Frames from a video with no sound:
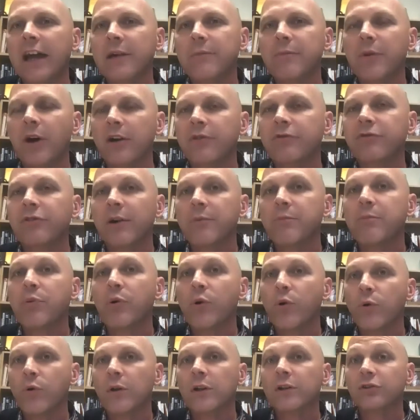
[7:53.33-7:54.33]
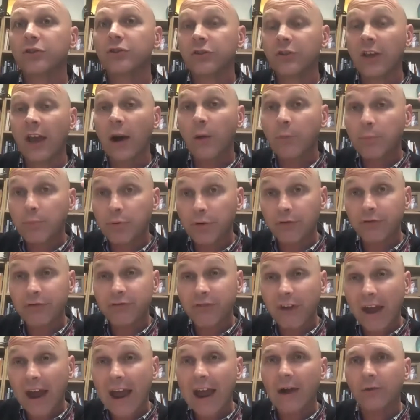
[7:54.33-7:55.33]
and my friend Paul, and just how
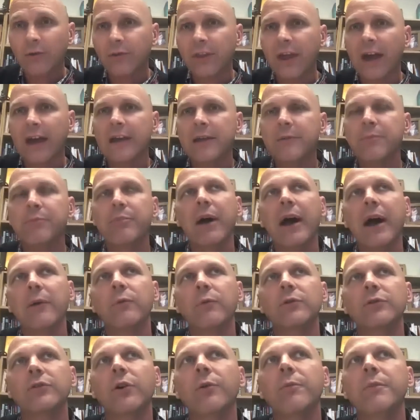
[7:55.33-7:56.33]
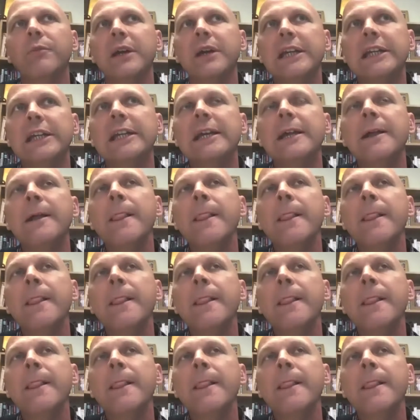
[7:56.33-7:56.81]
profound that impact was on me.